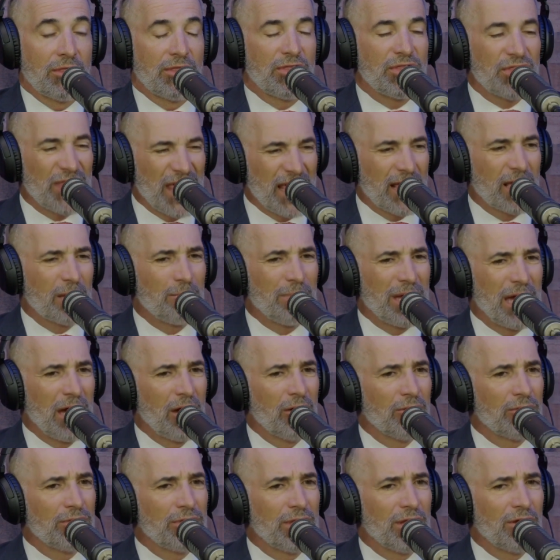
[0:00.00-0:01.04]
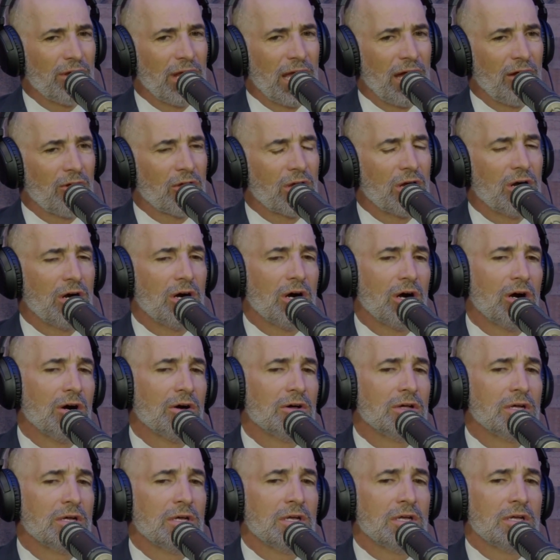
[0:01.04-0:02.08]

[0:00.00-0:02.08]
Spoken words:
think about their alcohol